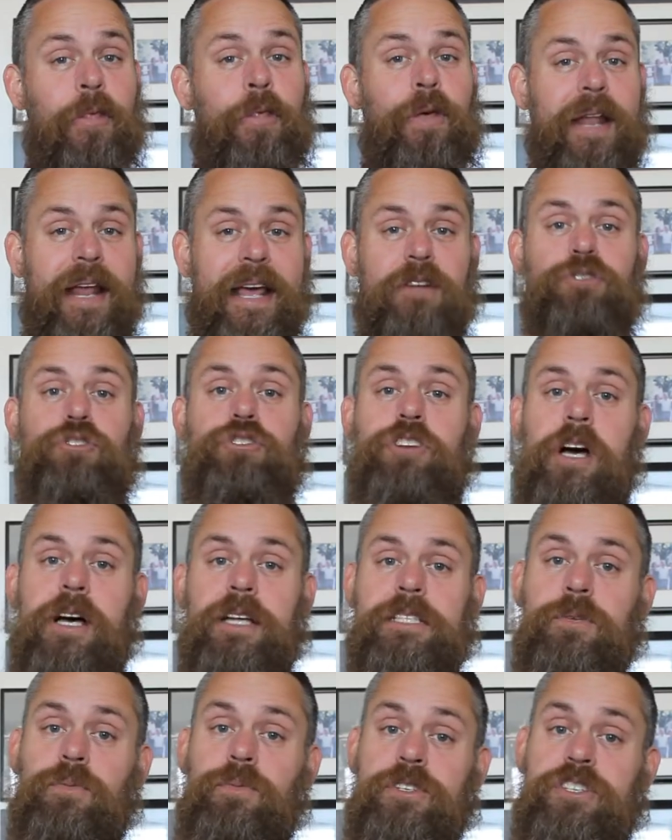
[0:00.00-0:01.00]
that Andrew
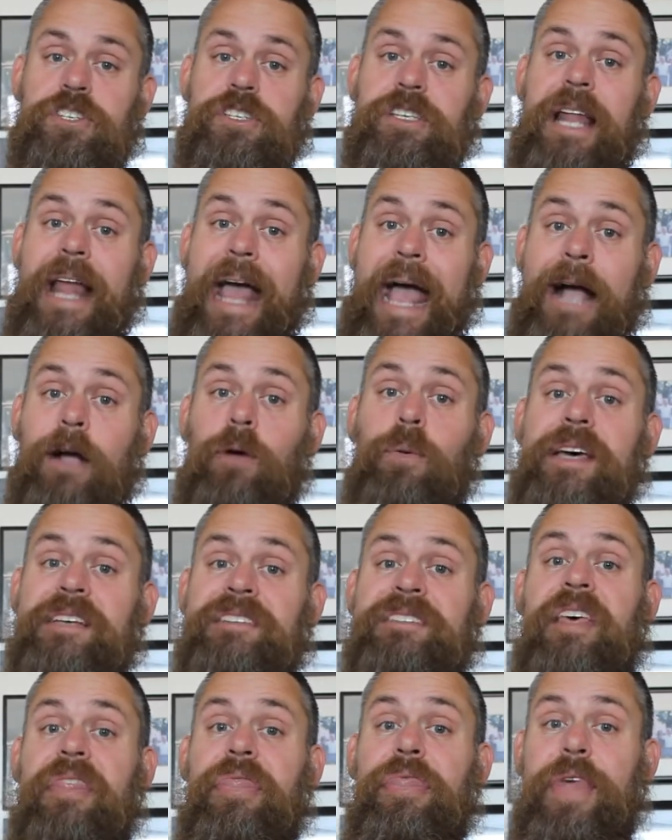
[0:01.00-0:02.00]
Johnson was just going to
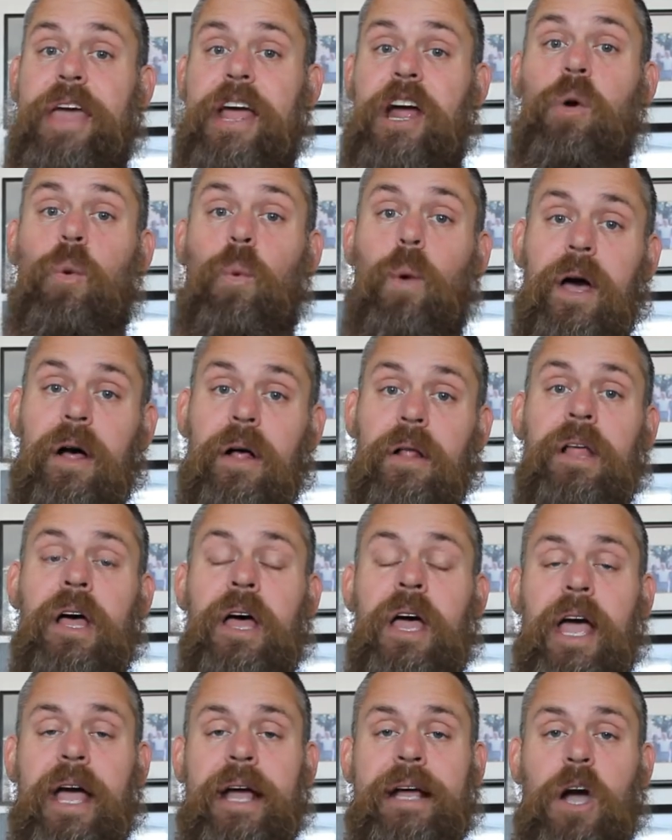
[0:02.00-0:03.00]
acquiesce to their will
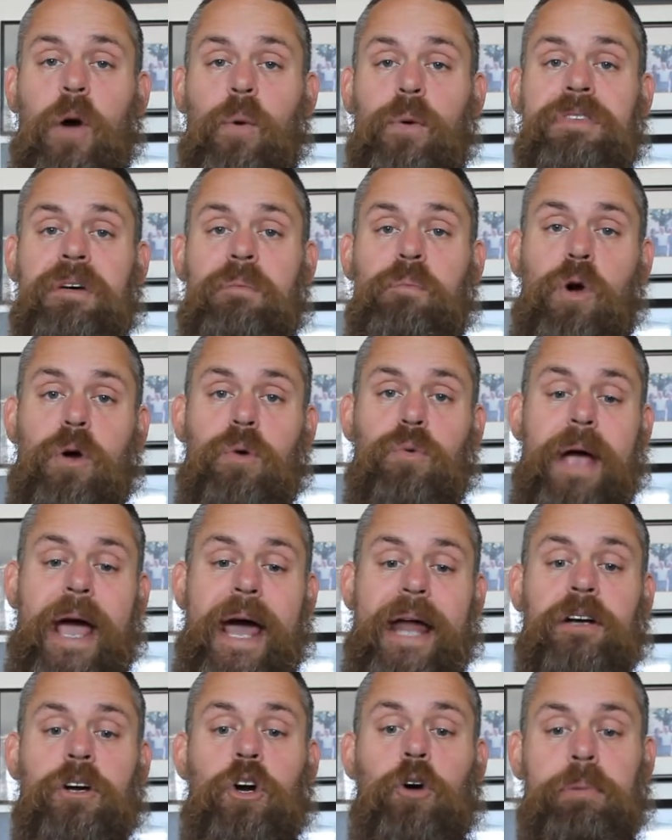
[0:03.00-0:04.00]
and go with a more
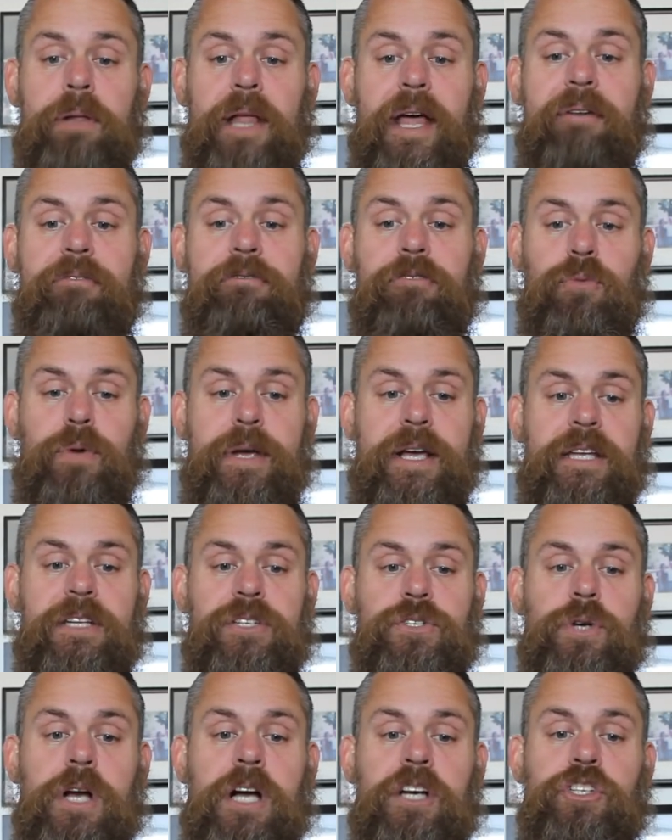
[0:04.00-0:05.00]
radical plan for
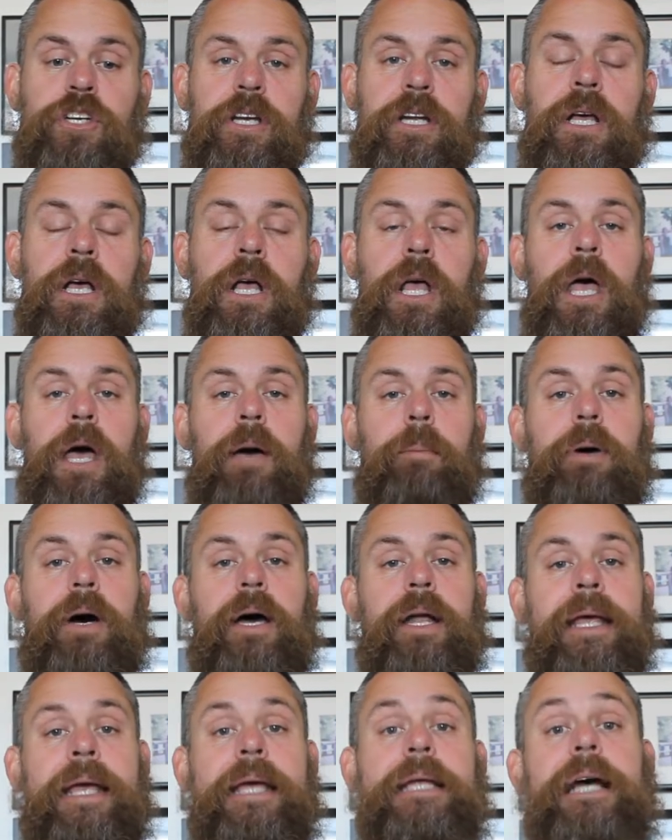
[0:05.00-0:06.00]
Reconstruction,
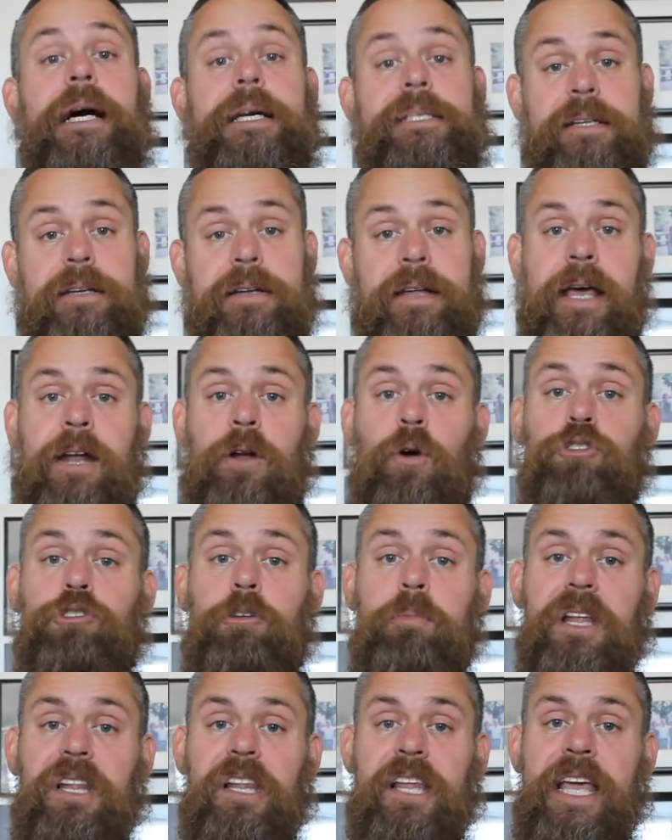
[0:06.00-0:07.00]
but he doesn't. And
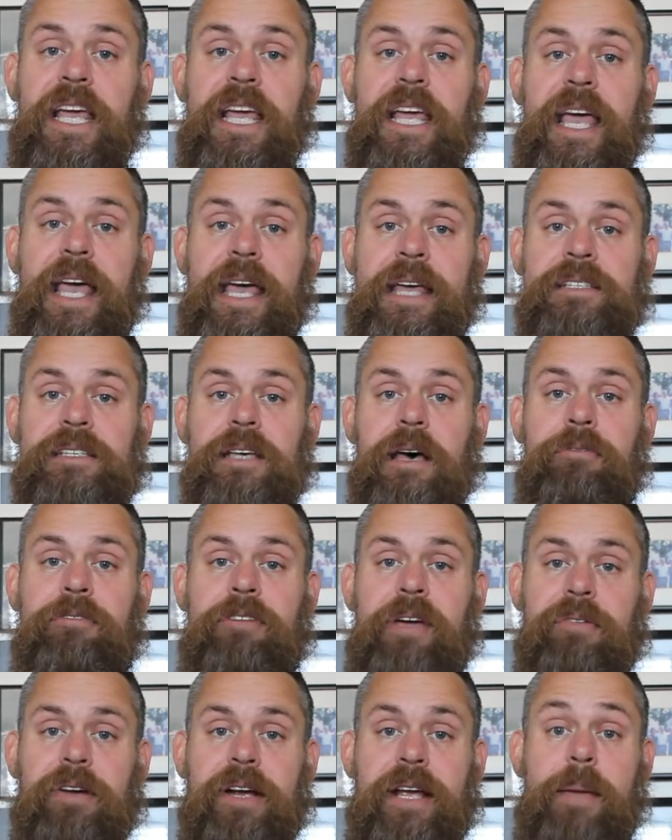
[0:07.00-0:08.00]
ultimately, he ends up
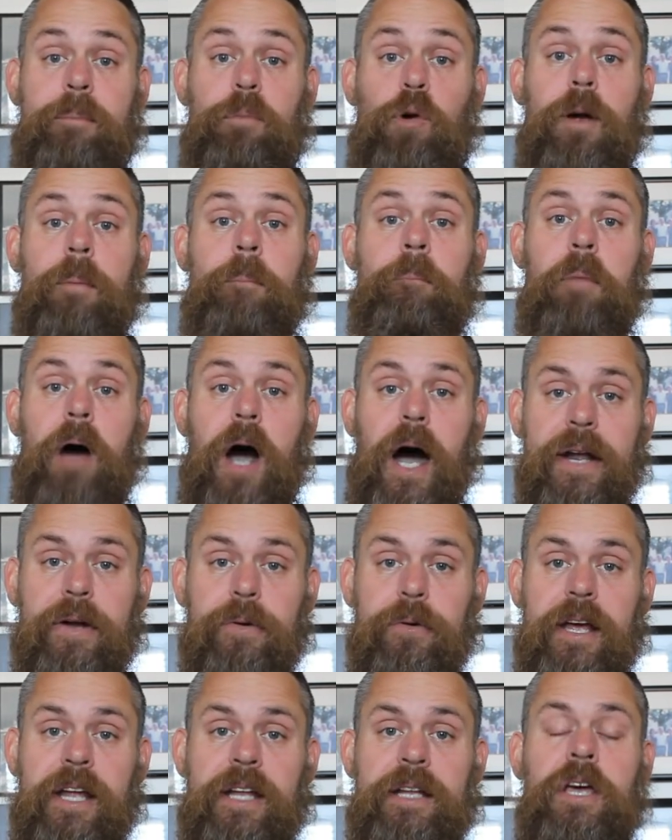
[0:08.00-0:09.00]
favoring a more
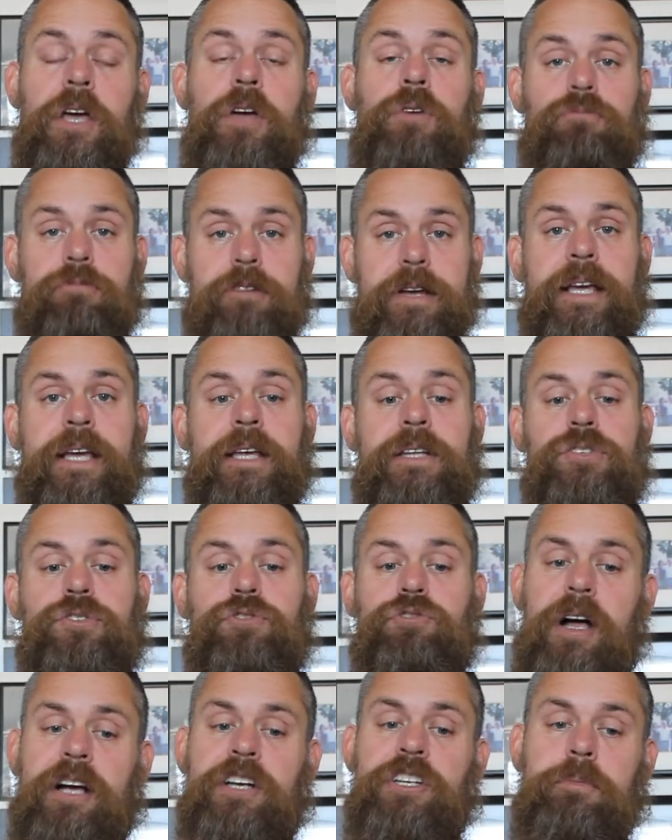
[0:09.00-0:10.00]
moderate
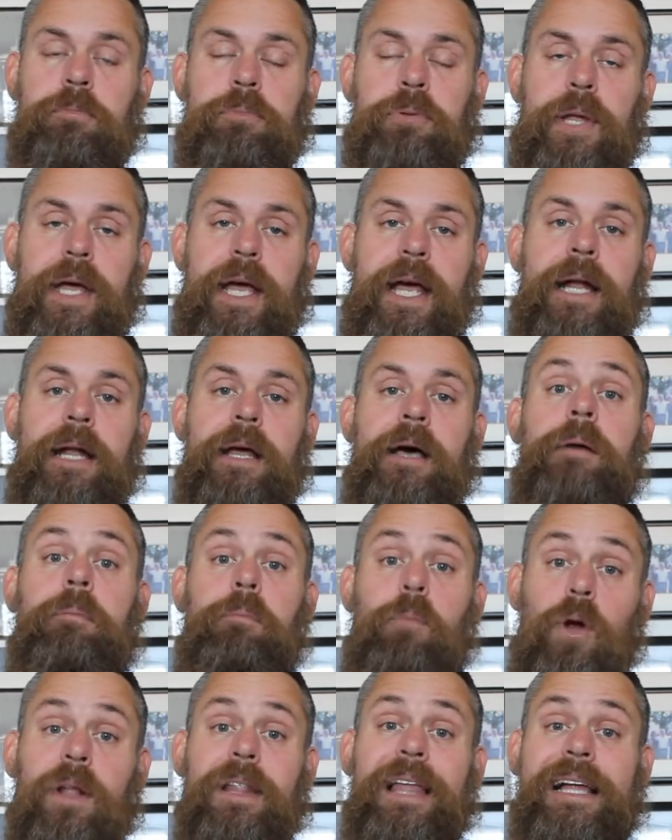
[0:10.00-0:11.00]
Reconstruction plan,
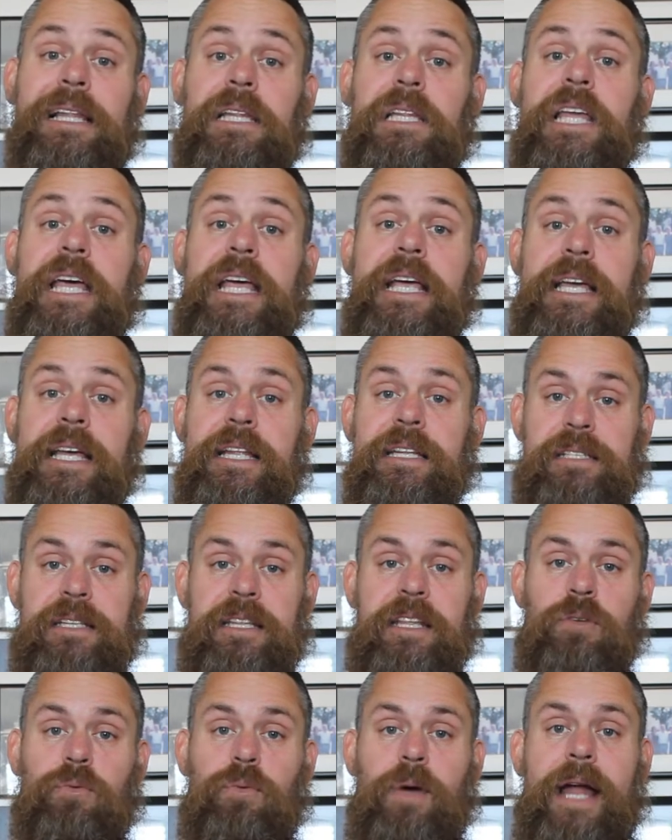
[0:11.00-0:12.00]
more like Lincoln's
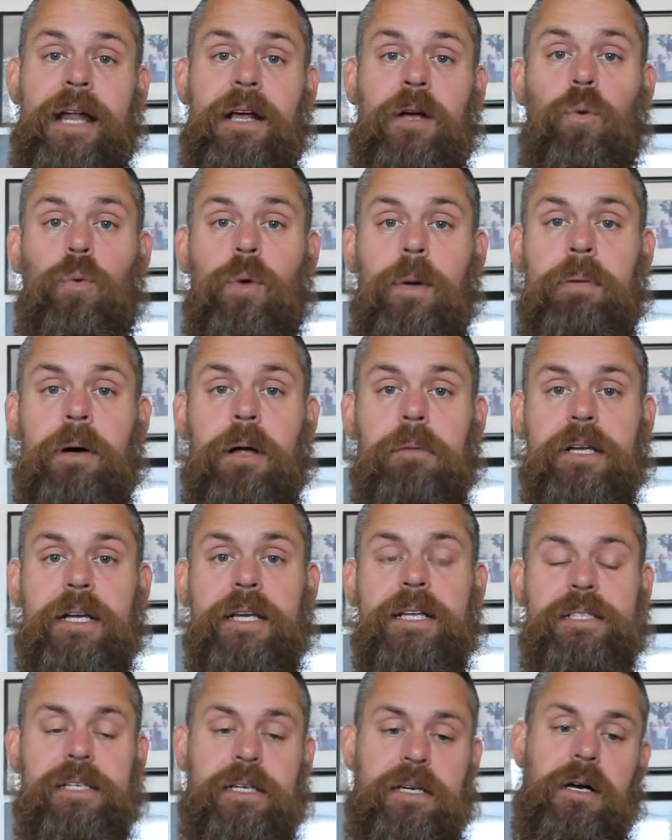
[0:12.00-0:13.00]
than the radical
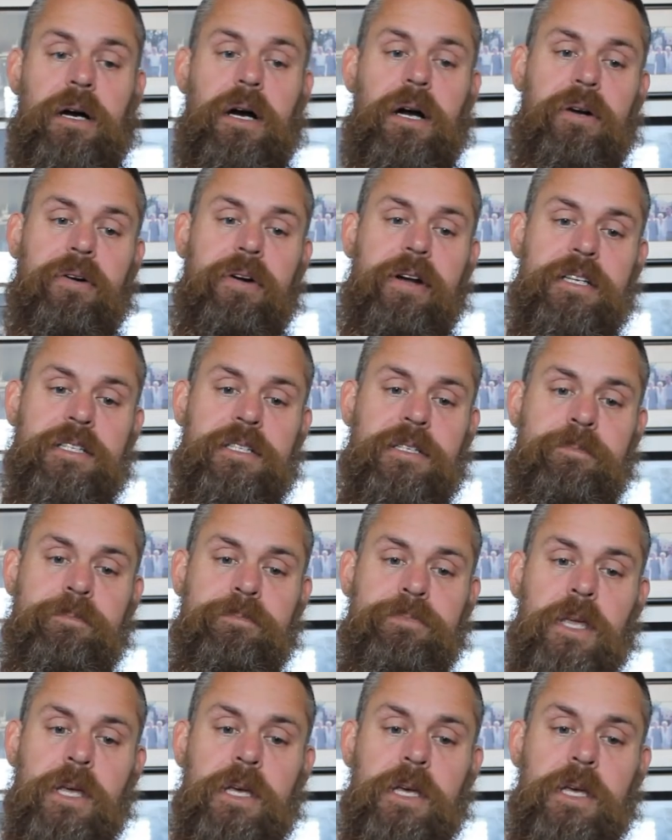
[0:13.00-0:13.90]
Republicans in Congress.